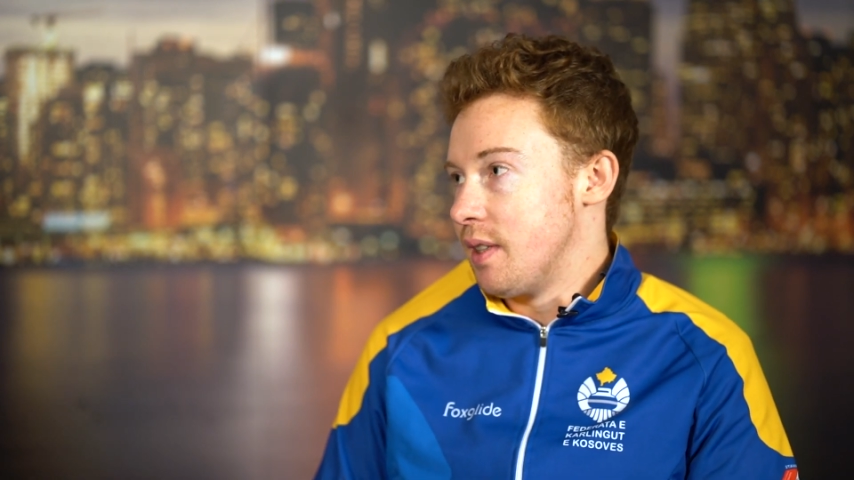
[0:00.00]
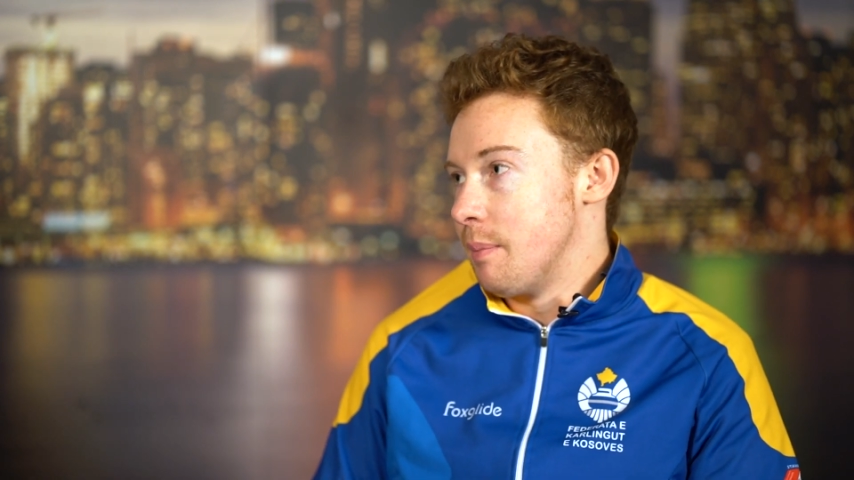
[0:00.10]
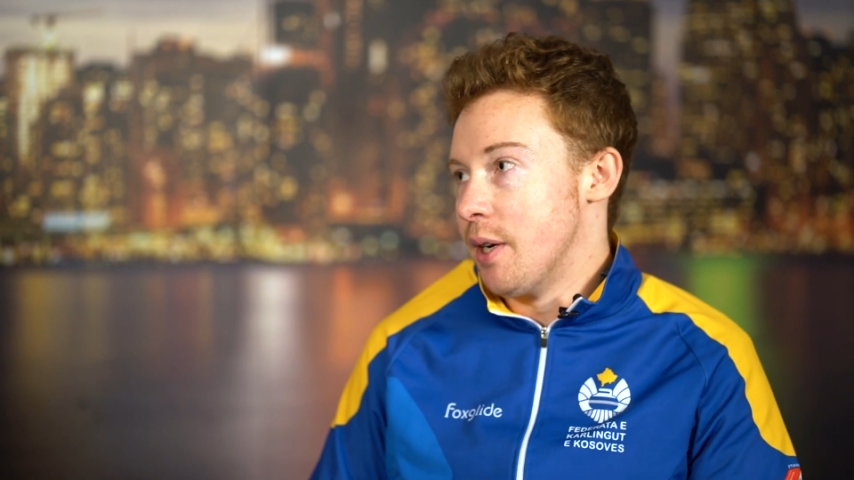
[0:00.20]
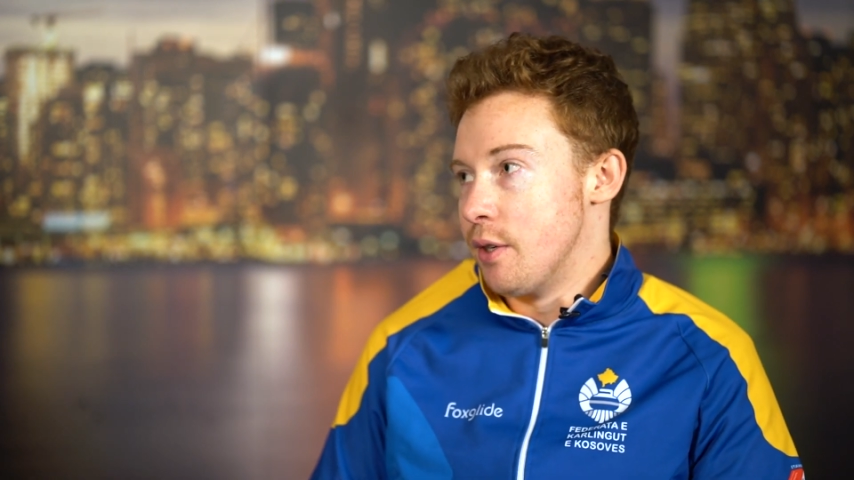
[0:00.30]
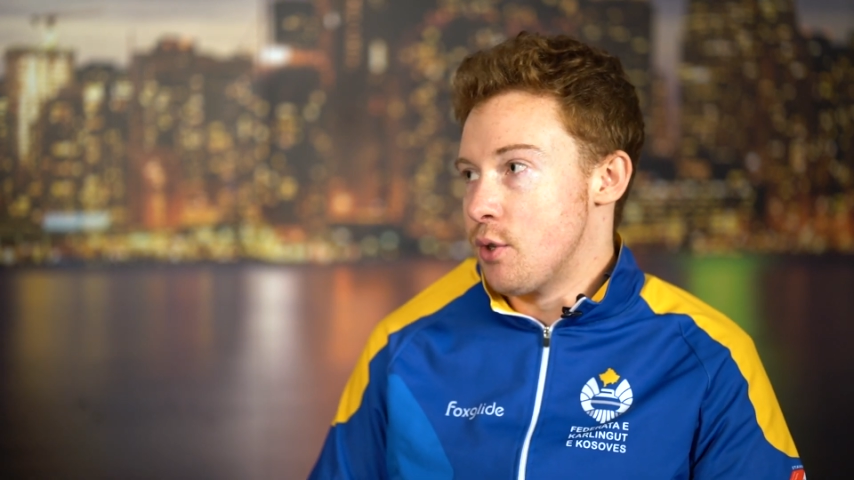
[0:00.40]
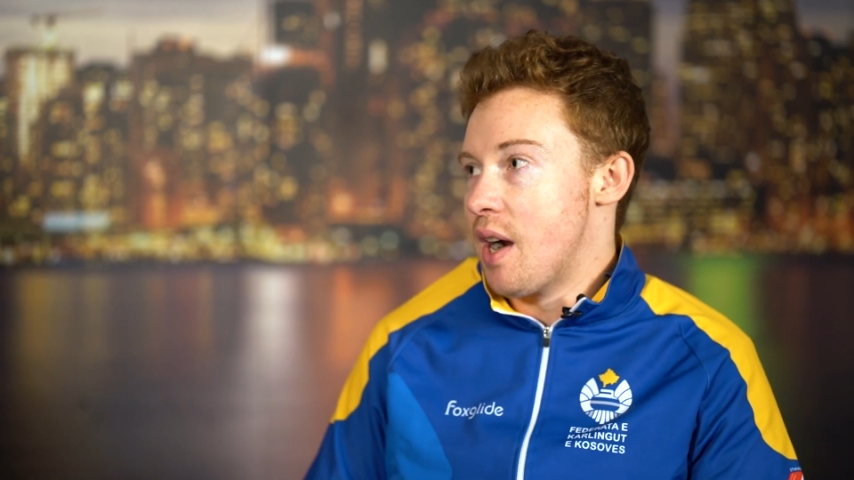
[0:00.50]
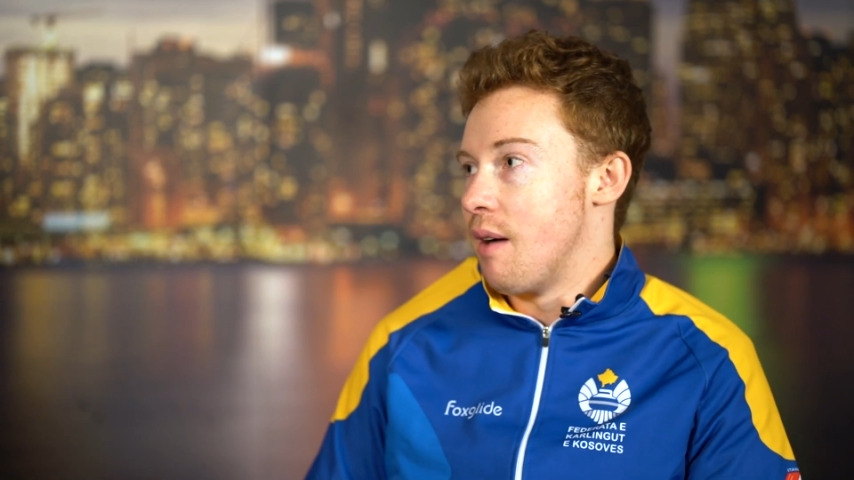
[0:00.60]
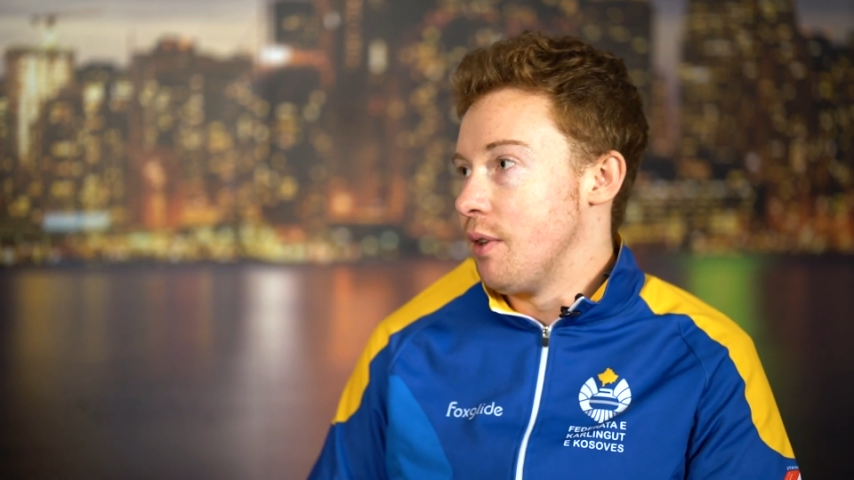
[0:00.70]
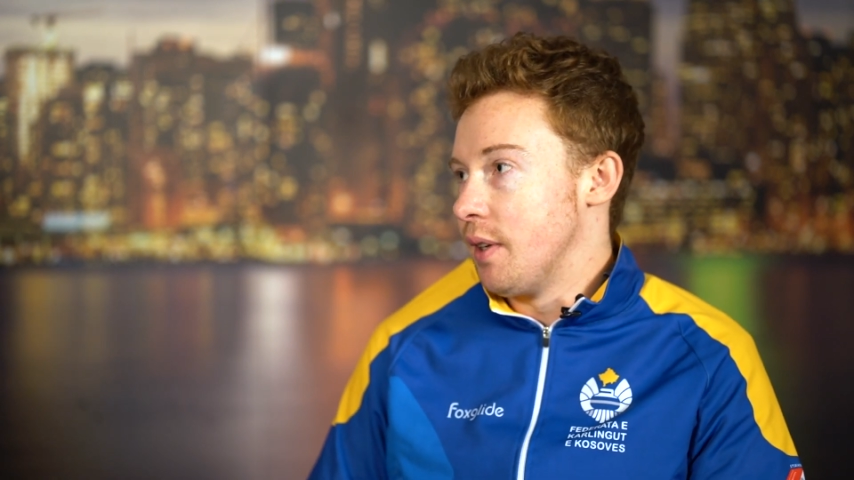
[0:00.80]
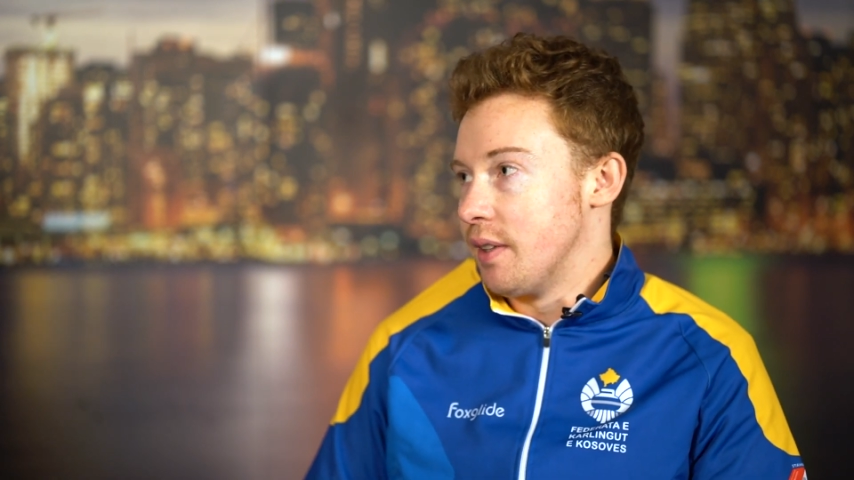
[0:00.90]
the amount of
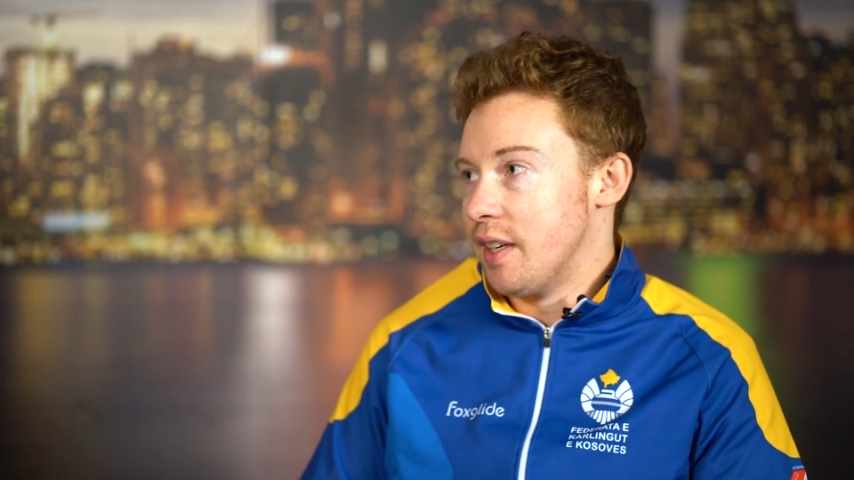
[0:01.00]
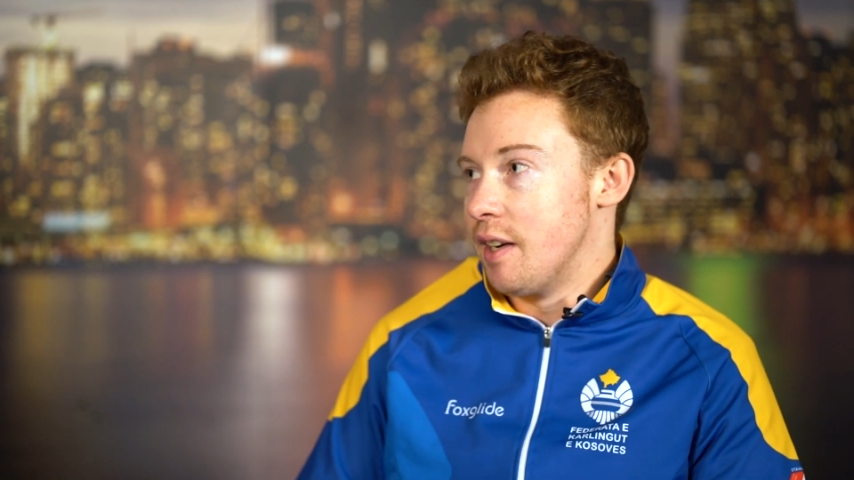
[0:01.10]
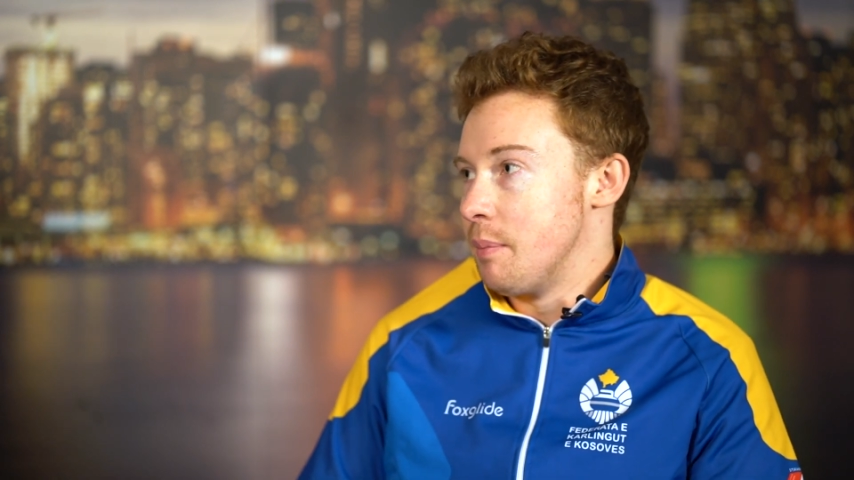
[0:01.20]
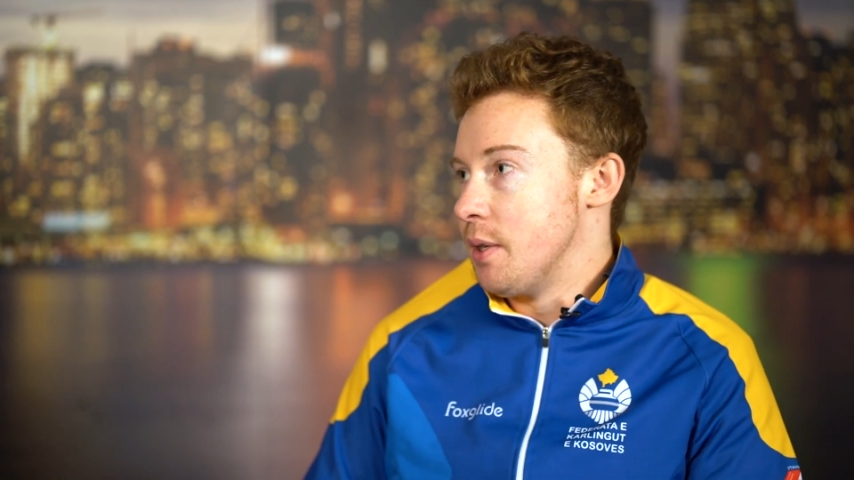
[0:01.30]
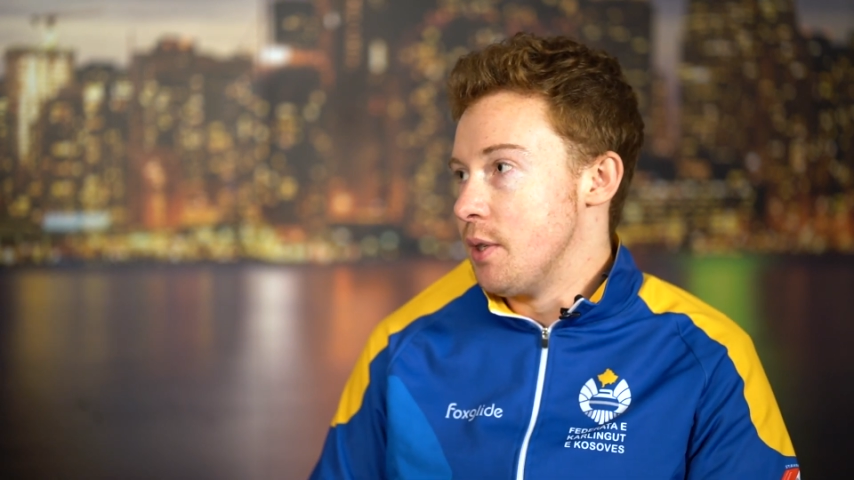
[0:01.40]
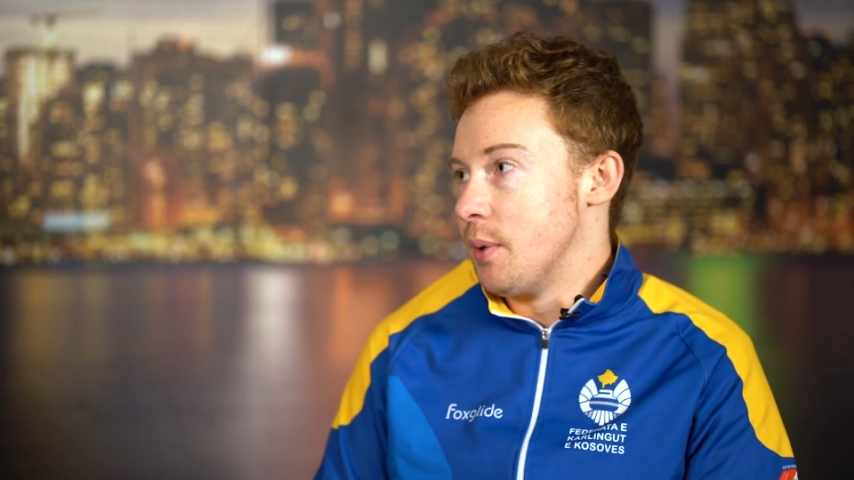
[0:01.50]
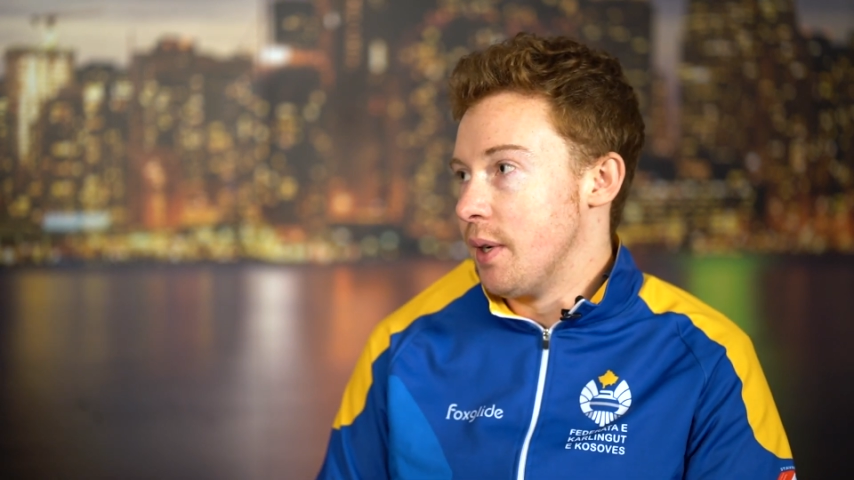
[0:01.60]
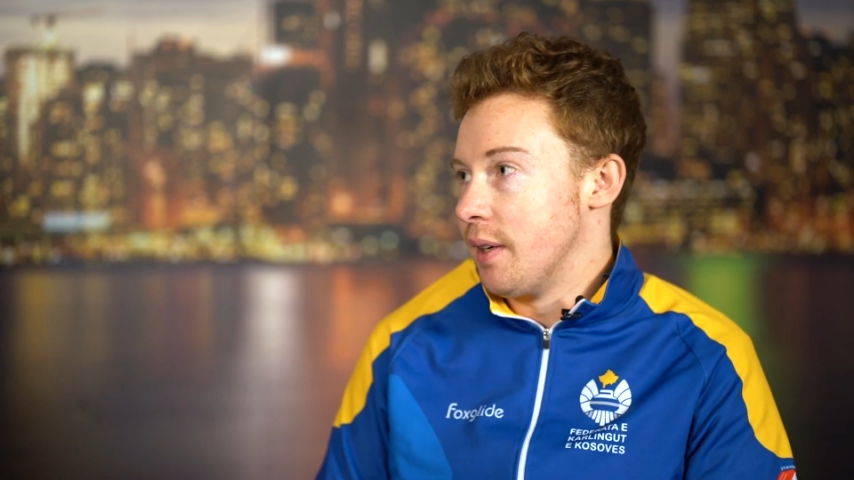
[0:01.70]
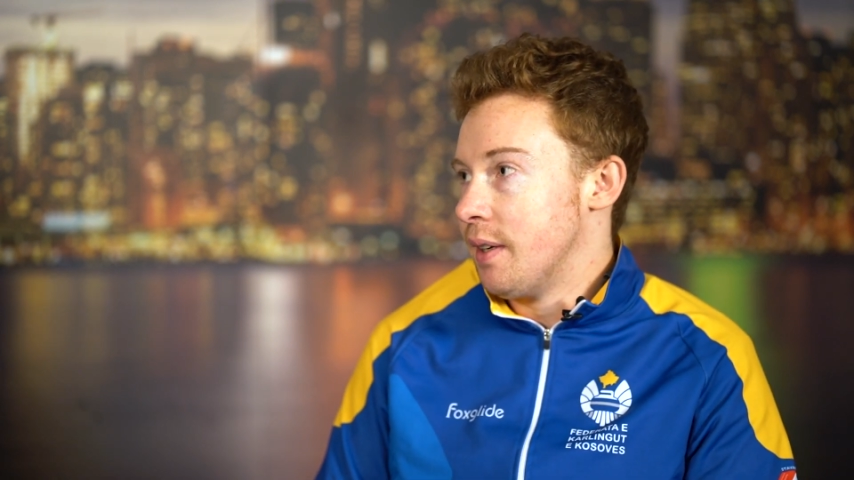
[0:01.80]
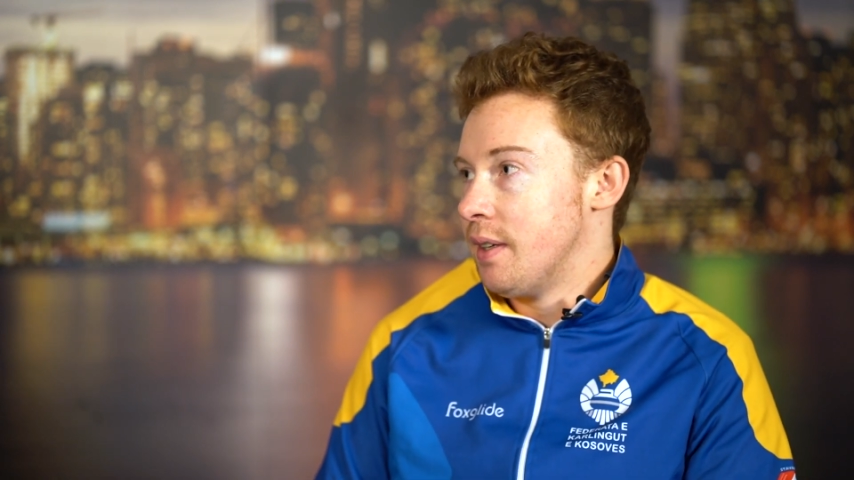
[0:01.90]
traveling that I've been
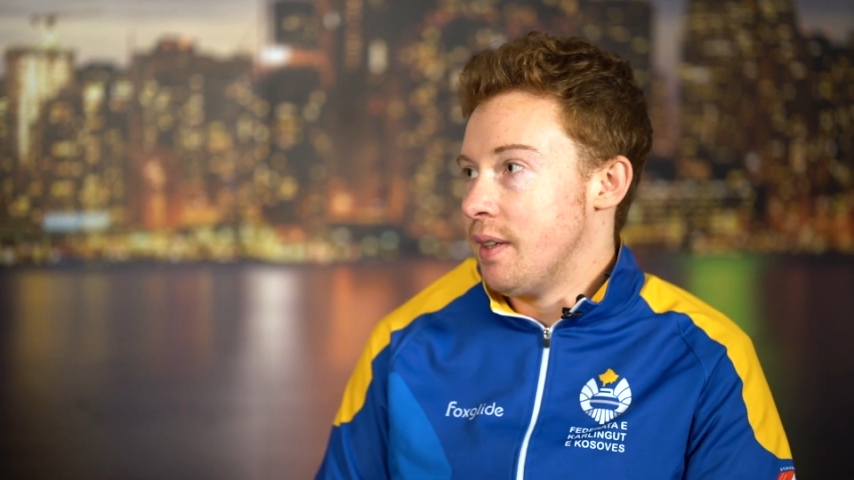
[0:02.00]
doing.